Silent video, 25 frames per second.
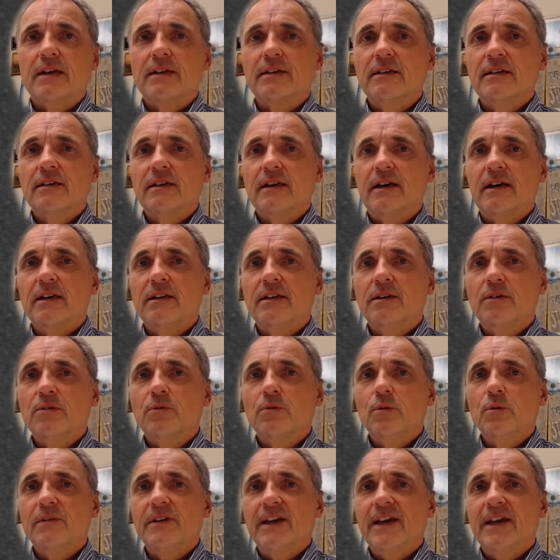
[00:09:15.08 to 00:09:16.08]

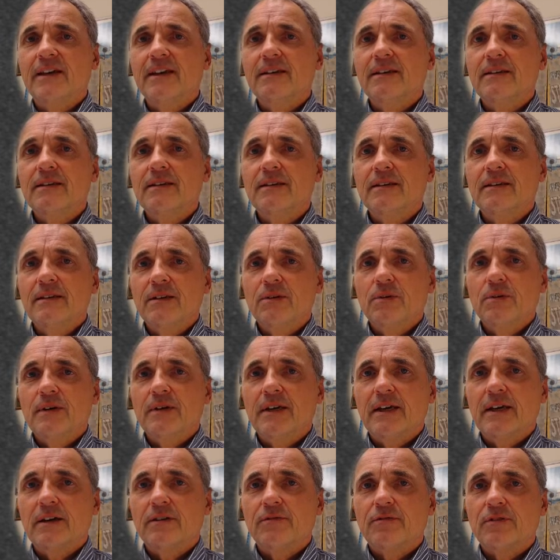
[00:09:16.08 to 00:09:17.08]
brachial vein.
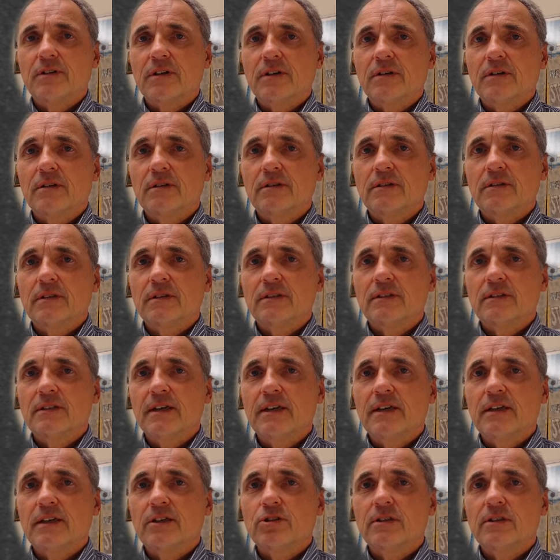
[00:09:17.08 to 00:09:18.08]
We have a
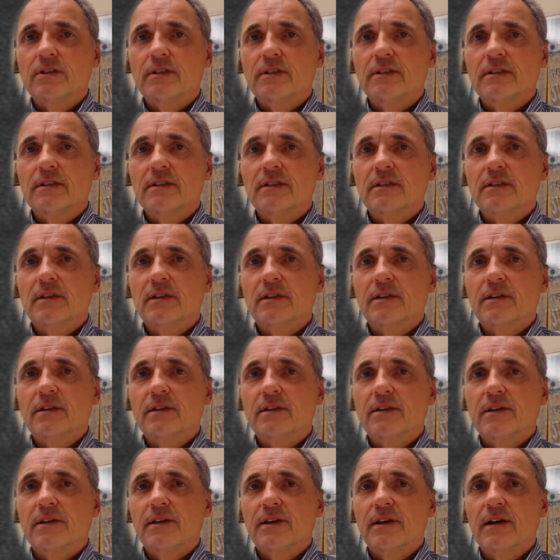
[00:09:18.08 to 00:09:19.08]
contrast agent in the
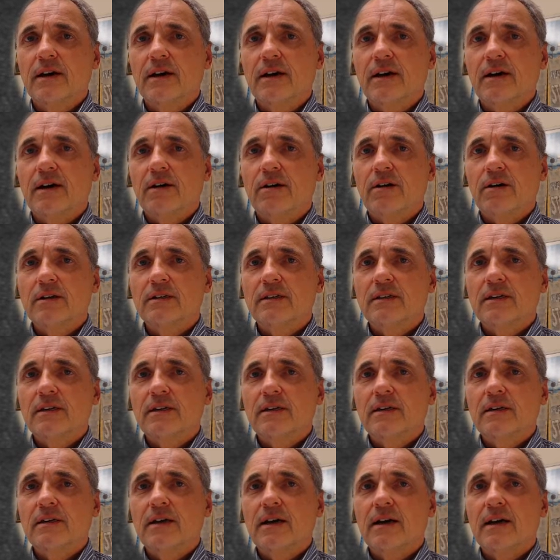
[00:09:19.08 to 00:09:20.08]

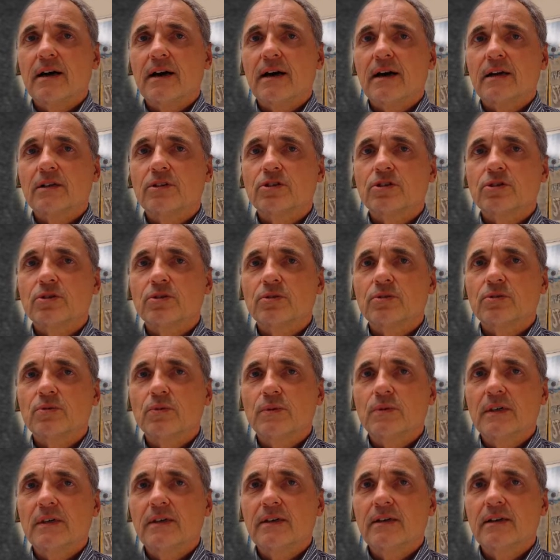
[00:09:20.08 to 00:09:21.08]
aortic arch.
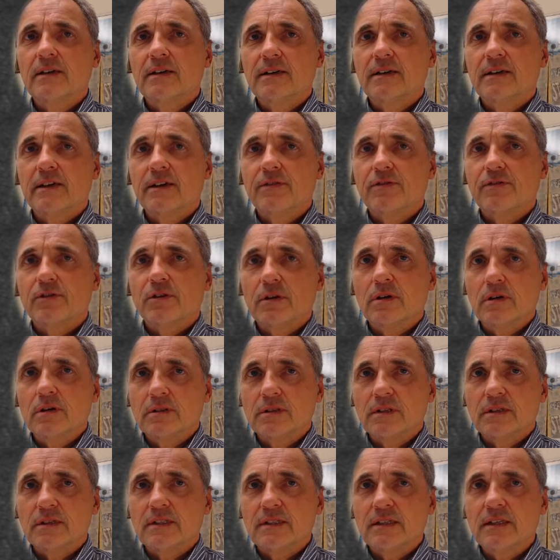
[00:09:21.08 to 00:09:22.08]
We have a
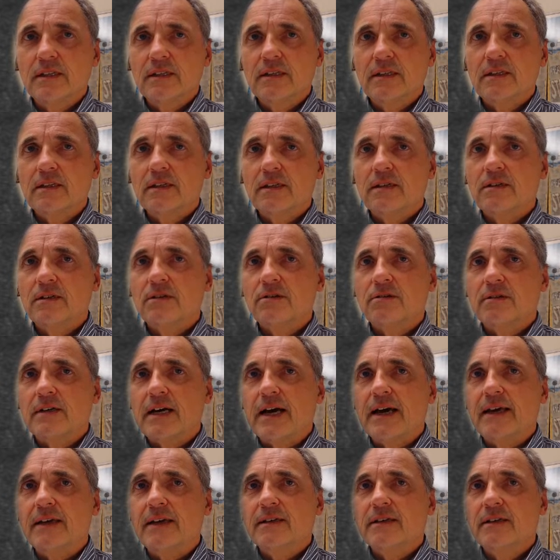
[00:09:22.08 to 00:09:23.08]
contrast in the
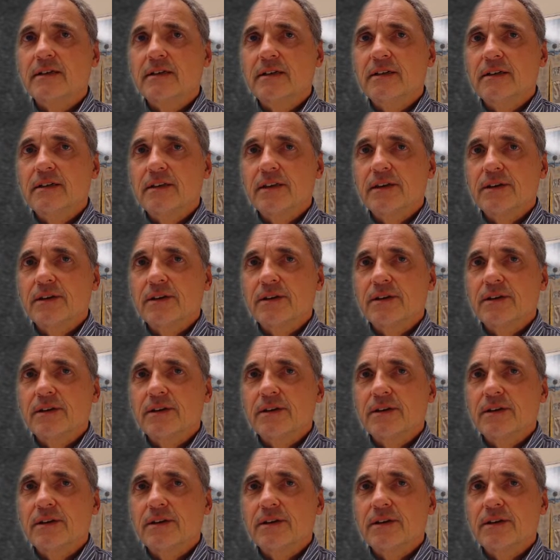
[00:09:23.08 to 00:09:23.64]
right